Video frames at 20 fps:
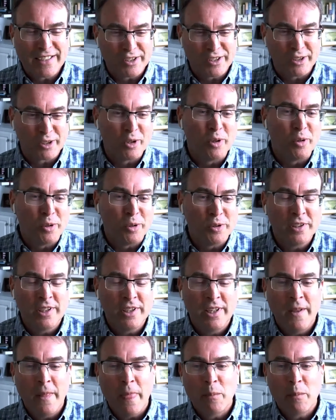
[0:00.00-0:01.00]
that's the
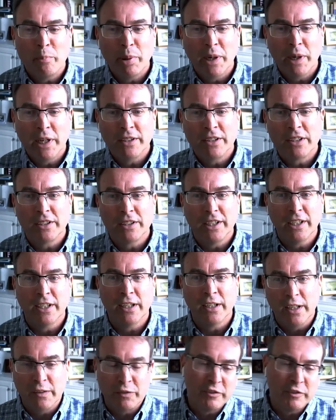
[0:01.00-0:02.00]
goal. But
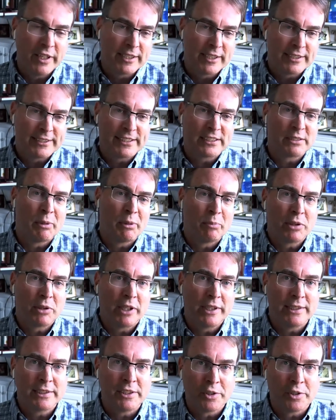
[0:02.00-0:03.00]
uh, if you've had a system in
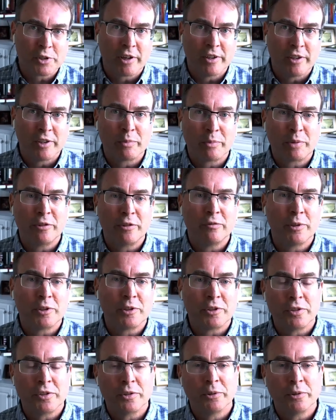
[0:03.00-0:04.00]
place and you're trying to improve
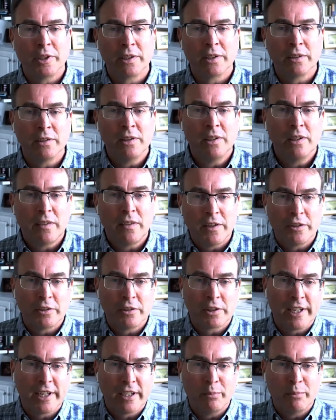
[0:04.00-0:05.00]
what you're doing, then
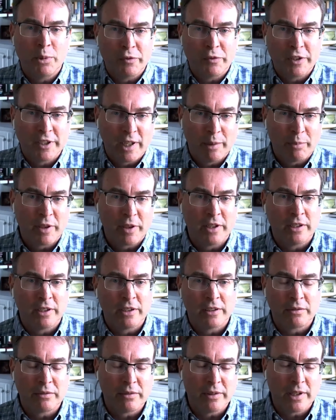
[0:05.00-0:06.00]
you're kind of moving up
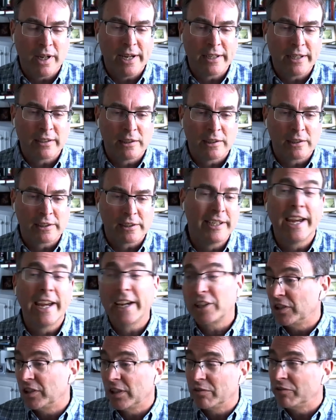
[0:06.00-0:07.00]
the the hierarchy.
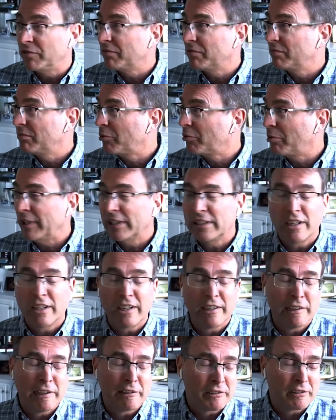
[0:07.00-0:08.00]
I actually have created
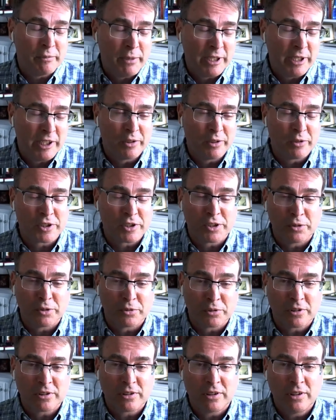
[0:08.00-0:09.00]
the hierarchy many years
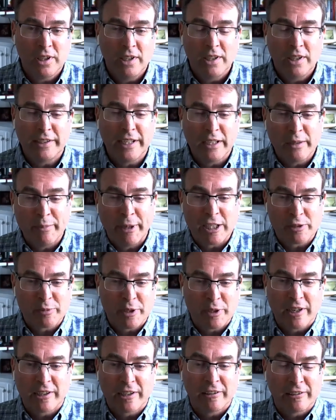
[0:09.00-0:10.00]
ago, data
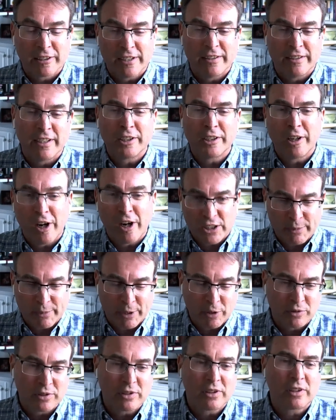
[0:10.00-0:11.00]
management hierarchy that talks
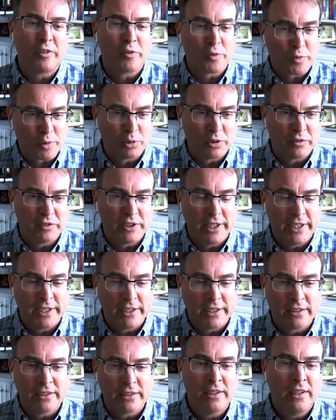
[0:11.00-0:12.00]
about control of
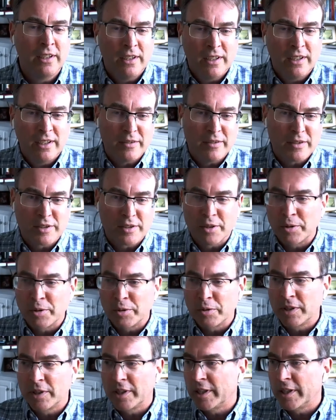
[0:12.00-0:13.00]
data. And
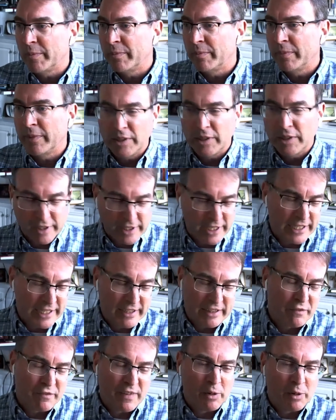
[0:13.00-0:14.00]
so, um,
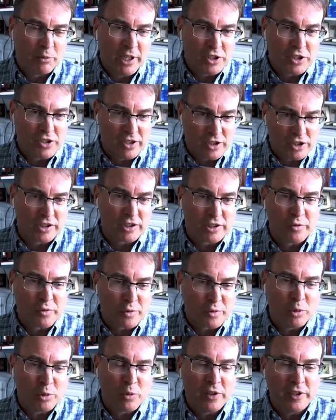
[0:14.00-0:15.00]
again, at that foundation is just
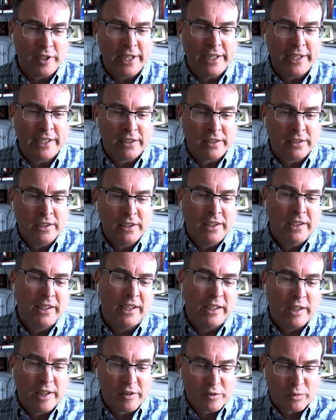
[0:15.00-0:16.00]
control the data.
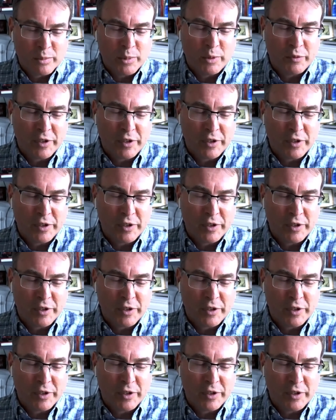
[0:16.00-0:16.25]
And as